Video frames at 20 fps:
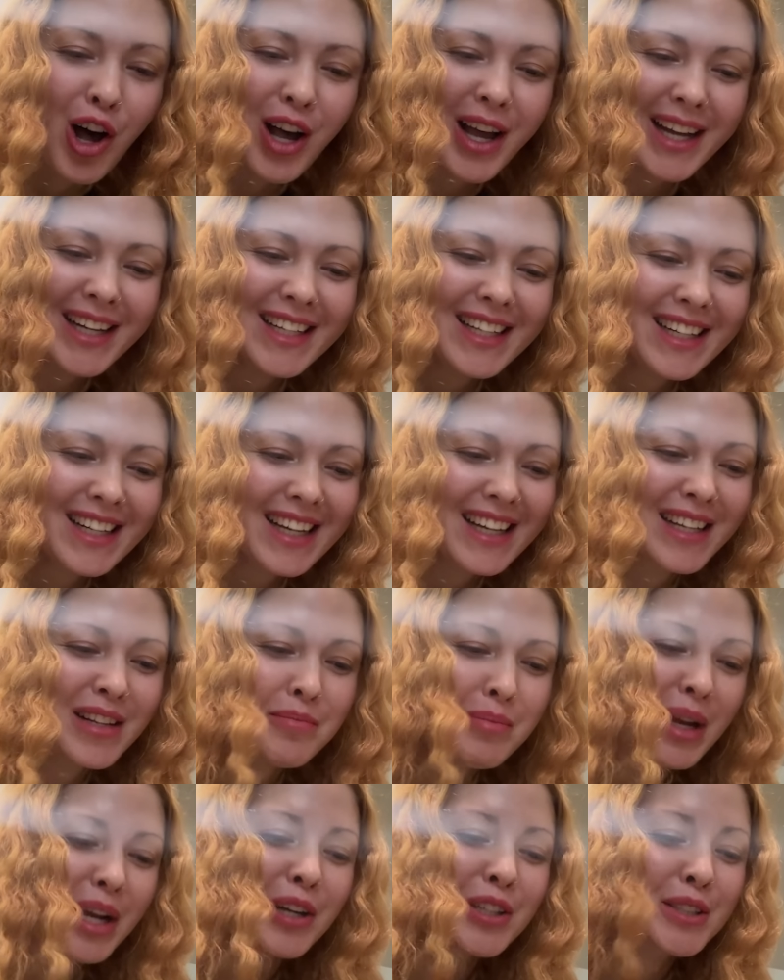I need to get a
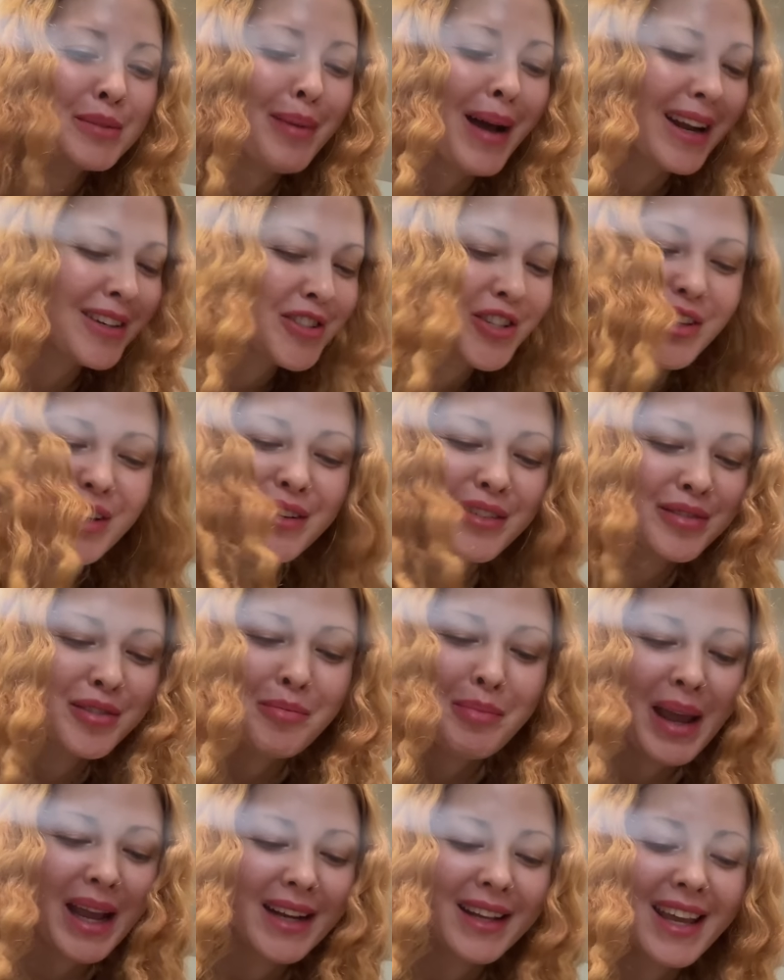bigger spatula for
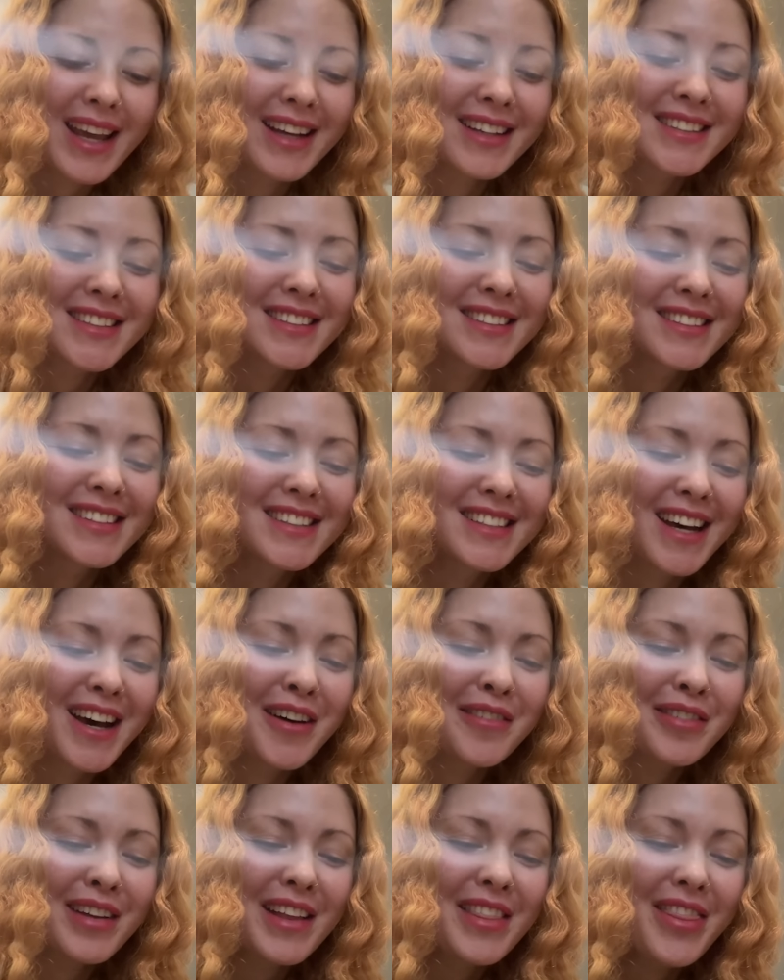pancakes and
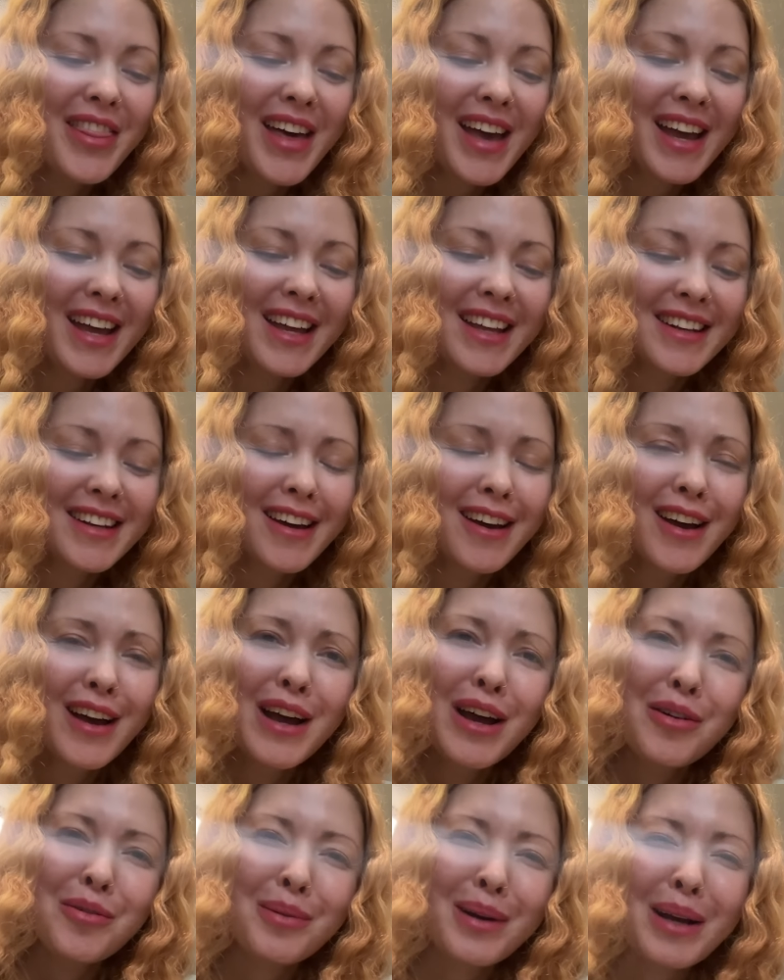stuff. And then
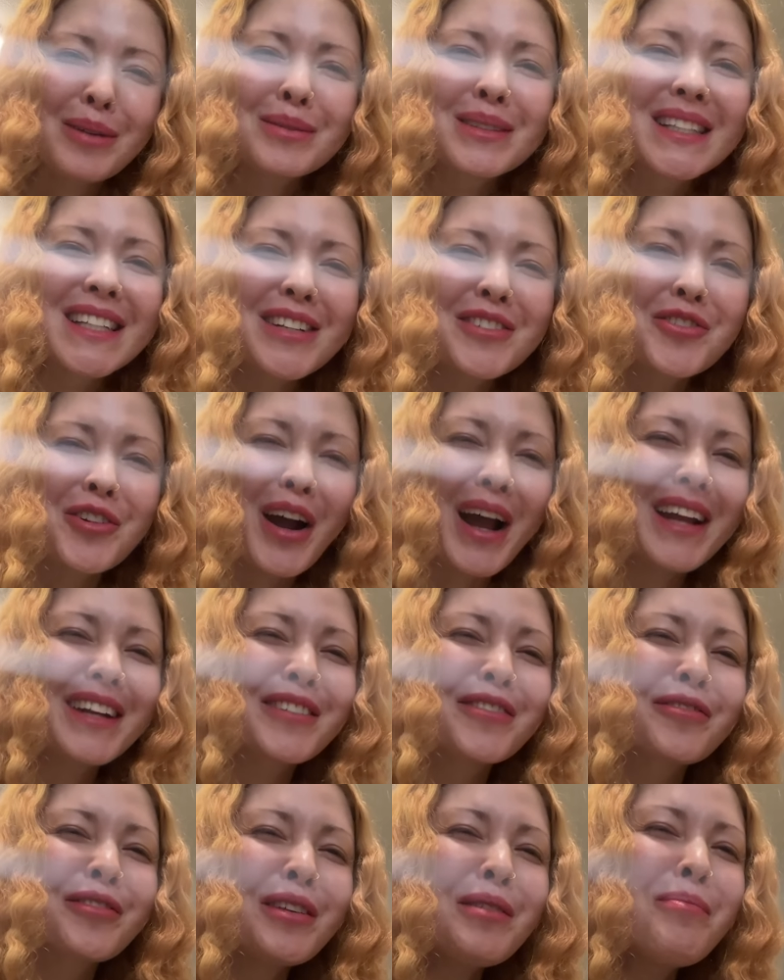when I was like trying to
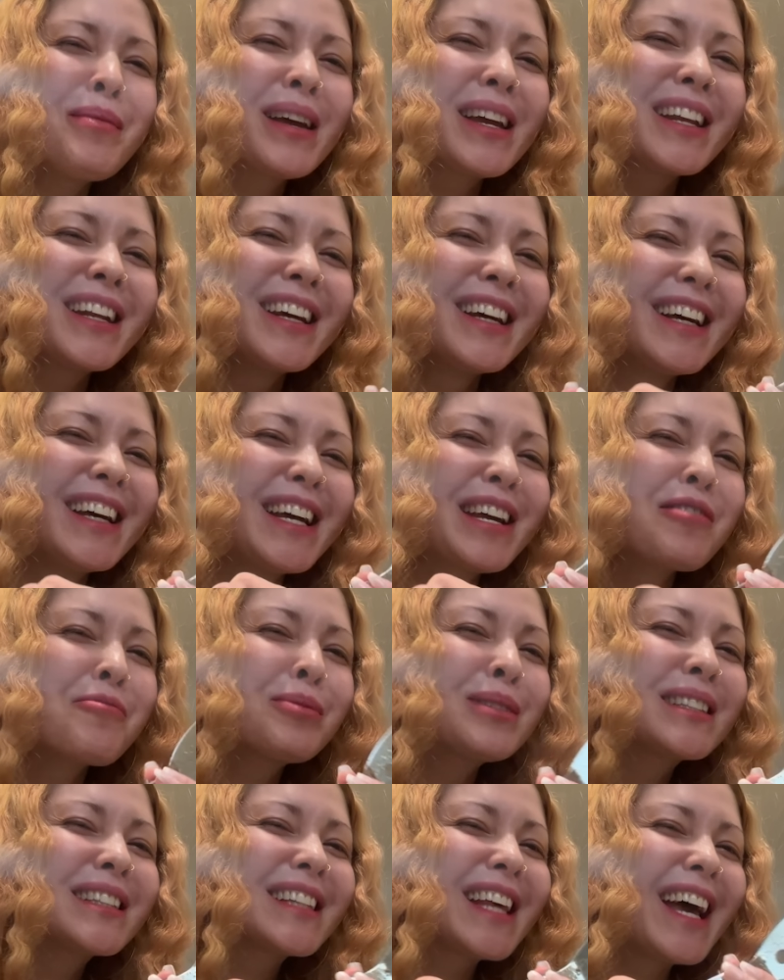flip it, it
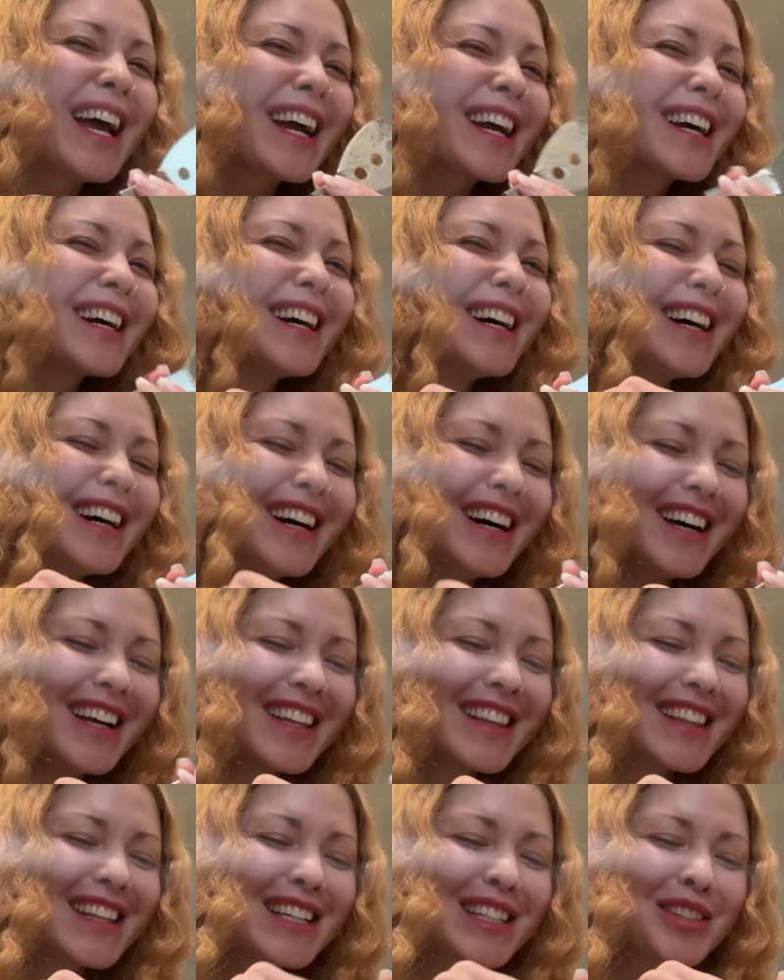was like
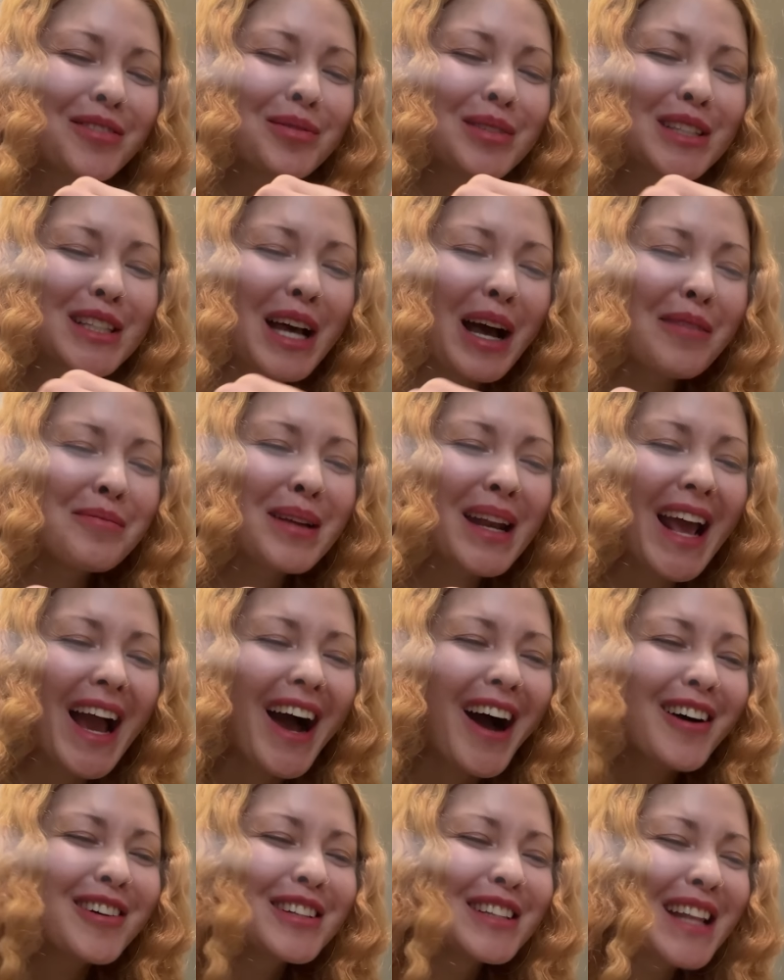this was coming
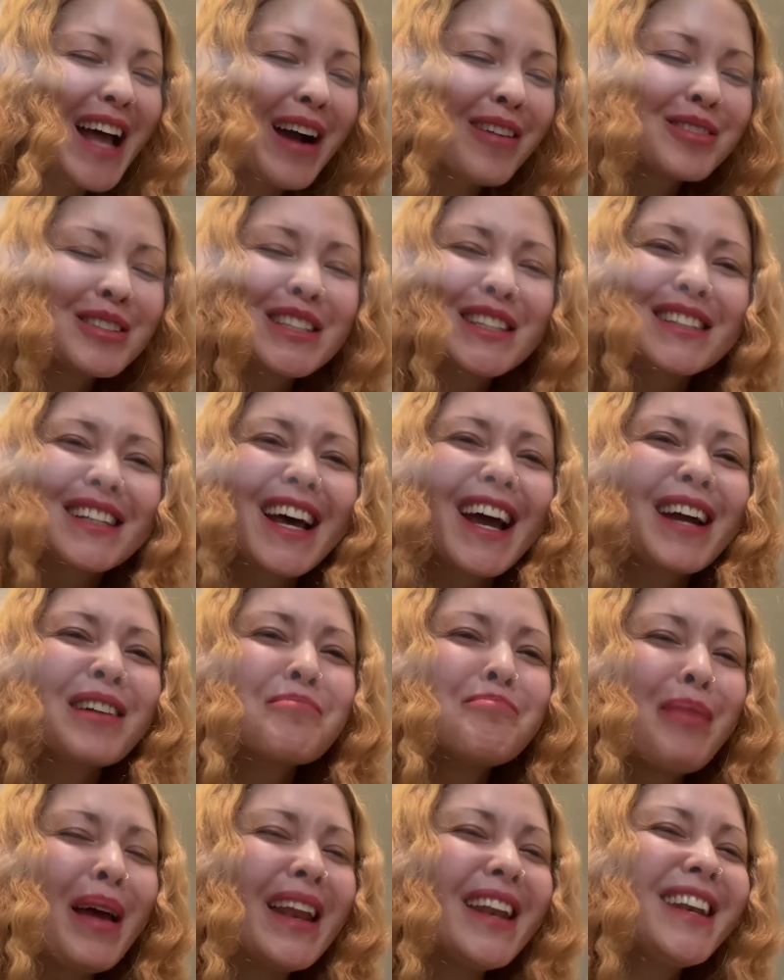out and that was like
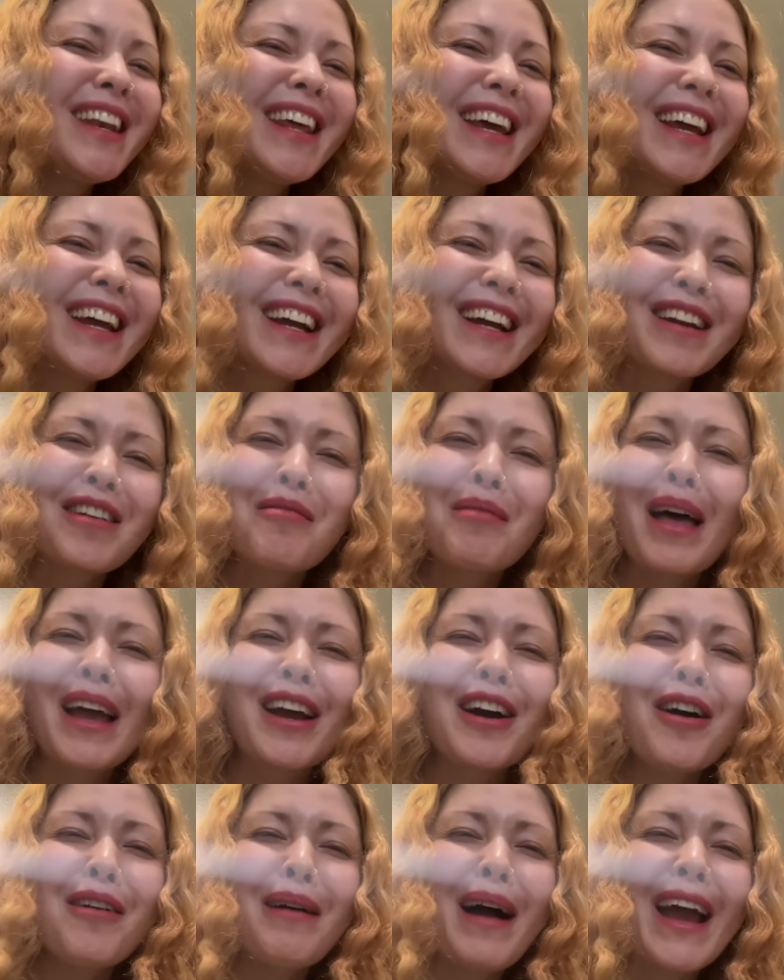bending and I'm like,
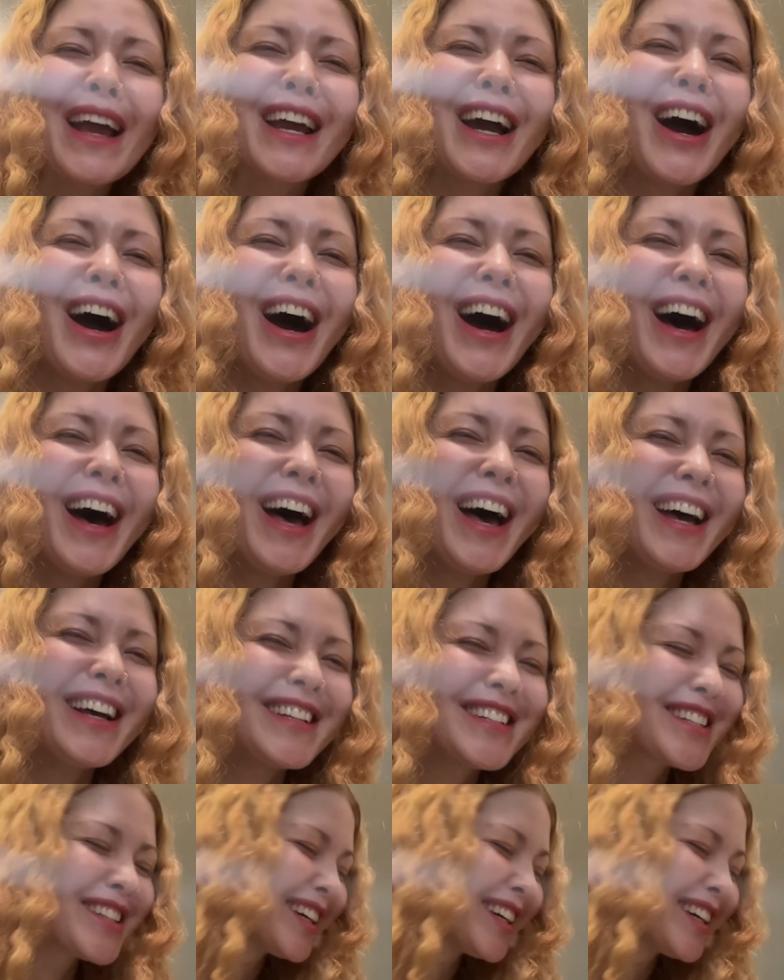oh my gosh.